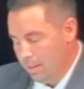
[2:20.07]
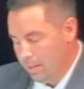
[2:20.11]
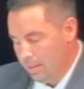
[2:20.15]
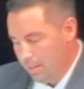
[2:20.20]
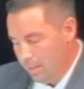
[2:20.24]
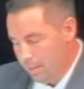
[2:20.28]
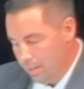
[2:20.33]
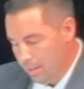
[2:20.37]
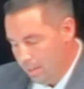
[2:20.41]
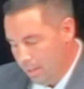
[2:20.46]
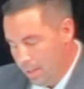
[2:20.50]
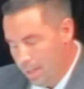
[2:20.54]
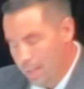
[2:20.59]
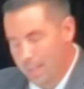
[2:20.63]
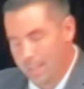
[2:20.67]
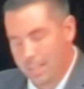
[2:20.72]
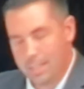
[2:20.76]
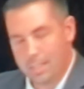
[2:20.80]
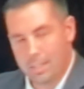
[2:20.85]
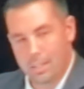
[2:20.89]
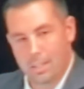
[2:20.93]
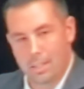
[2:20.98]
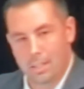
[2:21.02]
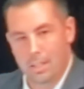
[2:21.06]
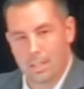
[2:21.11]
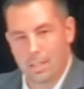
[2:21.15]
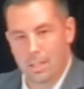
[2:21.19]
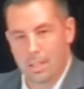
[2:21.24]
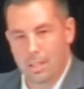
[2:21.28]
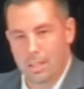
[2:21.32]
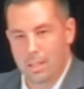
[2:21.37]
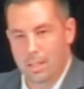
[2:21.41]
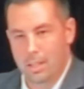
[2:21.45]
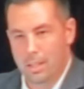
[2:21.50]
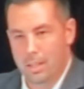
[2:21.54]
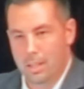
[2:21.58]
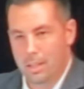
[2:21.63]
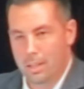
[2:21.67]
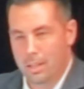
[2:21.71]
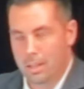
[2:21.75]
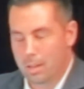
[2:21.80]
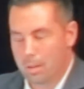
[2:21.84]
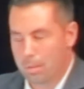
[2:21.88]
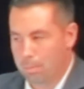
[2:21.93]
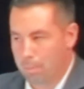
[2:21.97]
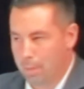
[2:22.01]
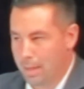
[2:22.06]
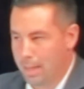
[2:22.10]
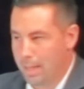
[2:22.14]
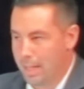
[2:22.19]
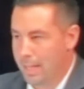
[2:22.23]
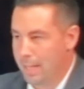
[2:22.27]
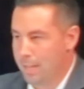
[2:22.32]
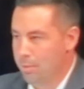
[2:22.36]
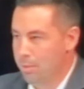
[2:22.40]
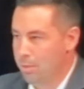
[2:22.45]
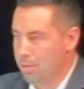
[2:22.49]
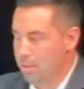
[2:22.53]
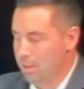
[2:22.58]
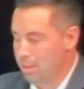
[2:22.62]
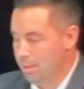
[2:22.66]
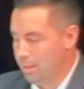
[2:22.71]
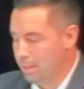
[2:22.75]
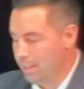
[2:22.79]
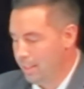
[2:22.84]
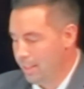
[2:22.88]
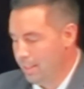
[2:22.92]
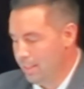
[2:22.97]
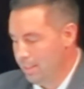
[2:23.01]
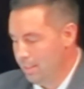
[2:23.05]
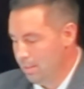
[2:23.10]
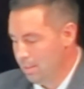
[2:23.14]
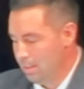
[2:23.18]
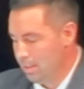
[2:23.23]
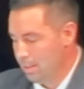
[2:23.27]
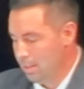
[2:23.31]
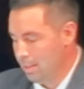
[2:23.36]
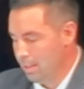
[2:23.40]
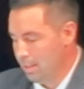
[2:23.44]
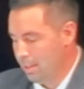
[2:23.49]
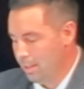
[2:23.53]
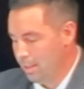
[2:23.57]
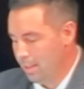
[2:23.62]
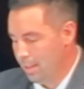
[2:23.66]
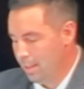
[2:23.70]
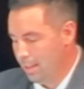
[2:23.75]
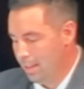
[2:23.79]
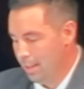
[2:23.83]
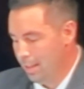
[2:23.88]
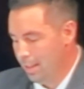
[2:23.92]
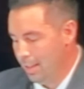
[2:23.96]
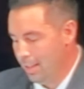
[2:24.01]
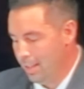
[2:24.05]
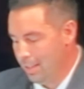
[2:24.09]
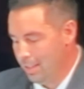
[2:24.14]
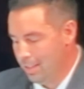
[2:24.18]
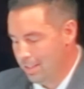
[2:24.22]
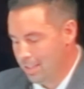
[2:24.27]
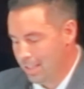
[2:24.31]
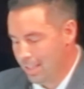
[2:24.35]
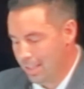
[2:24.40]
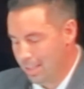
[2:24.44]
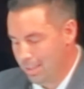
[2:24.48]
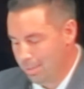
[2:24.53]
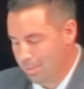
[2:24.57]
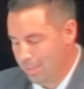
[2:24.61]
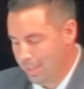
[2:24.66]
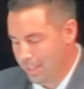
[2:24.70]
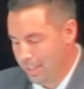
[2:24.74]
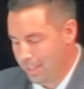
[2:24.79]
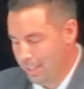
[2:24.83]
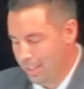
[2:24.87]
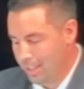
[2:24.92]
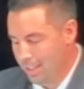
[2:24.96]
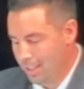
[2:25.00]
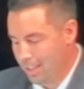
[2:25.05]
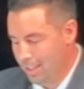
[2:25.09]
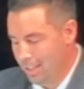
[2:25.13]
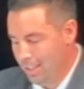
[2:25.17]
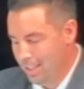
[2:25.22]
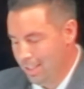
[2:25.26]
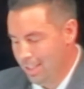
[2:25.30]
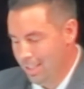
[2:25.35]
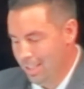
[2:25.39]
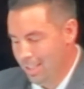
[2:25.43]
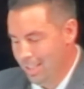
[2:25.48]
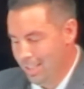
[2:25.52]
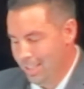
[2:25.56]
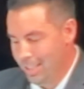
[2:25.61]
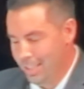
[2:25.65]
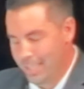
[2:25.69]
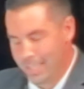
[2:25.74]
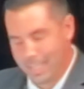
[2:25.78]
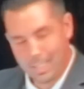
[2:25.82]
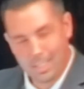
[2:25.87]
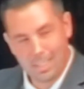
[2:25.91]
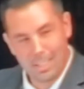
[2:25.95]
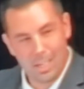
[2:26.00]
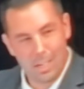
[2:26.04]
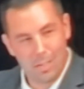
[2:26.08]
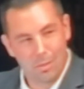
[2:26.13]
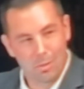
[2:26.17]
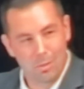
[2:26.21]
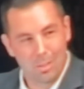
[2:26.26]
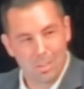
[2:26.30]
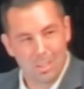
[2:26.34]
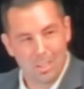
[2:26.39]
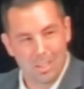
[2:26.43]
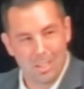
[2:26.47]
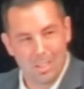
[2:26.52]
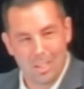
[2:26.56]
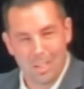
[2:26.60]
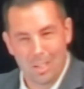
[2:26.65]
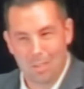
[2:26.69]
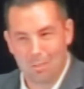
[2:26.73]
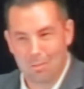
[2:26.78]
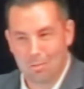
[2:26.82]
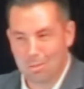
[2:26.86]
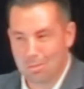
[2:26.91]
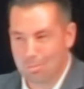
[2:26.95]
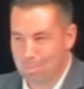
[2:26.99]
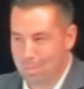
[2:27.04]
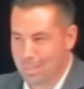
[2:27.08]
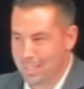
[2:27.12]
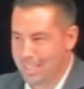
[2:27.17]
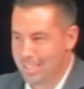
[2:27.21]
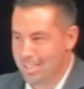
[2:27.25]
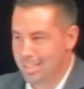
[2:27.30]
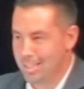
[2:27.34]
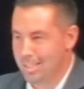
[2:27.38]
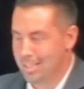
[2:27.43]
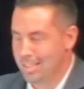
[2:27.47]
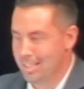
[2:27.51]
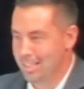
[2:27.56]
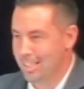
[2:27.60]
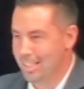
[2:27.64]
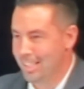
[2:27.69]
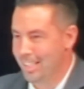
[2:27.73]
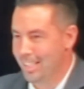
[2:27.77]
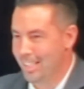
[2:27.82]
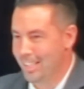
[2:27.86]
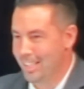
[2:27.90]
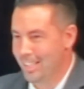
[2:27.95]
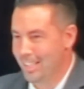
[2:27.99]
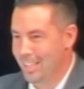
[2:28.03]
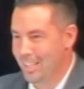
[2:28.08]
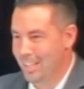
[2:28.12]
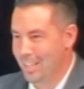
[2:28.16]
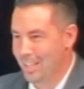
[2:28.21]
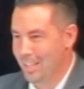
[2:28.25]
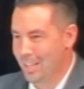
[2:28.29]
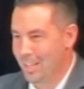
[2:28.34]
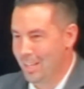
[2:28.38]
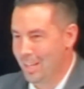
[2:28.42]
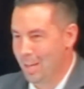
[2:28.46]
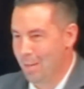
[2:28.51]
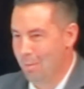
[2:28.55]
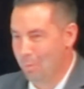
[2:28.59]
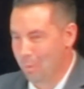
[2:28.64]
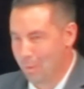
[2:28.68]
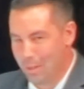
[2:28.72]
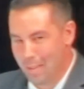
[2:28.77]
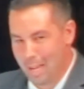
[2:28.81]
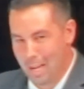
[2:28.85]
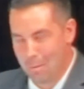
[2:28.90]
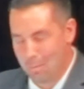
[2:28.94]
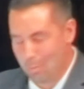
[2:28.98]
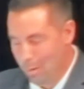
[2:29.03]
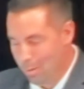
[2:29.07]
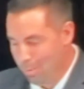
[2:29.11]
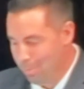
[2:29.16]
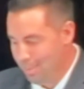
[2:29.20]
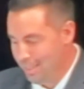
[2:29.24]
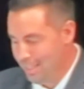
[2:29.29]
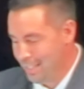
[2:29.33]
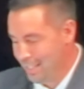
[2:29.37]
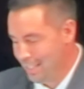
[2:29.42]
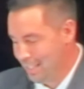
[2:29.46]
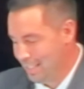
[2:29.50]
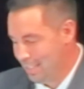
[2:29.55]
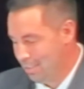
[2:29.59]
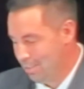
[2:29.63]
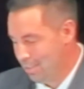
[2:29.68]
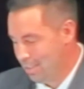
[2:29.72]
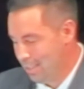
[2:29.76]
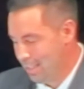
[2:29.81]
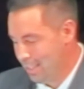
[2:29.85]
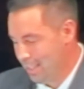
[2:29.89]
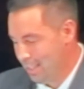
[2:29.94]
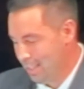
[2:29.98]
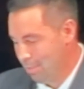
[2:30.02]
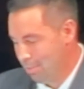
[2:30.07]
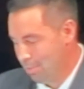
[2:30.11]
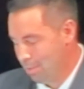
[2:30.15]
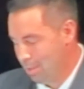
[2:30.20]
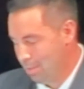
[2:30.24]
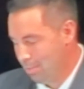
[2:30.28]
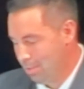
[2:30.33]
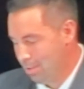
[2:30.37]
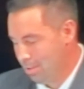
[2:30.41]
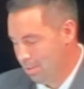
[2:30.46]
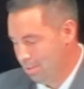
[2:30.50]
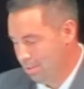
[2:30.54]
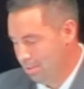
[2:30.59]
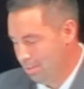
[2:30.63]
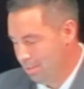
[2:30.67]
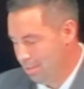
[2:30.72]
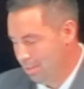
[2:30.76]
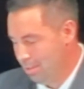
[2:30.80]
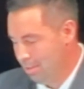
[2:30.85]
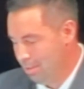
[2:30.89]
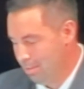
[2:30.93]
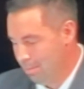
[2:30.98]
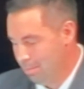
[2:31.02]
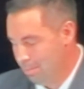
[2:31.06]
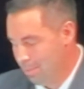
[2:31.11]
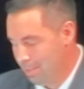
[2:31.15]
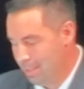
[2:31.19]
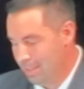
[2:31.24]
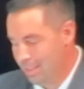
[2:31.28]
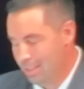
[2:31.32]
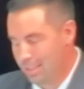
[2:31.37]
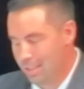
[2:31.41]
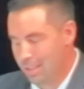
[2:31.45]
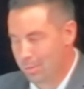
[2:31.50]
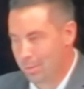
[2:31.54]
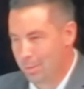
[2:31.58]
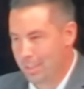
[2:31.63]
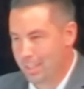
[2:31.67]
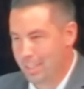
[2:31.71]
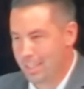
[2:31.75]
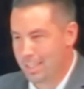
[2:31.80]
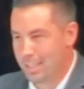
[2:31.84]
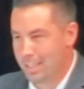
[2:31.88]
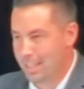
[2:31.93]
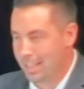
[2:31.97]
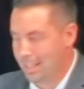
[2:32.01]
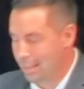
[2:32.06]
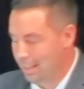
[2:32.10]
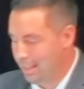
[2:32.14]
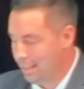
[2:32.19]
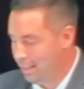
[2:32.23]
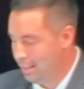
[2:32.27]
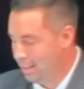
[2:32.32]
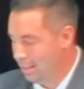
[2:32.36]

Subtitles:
not comply with certain things. It has gotten me kicked out of some places. I won't be kicked out tonight, I promise you, but we'll get to that later.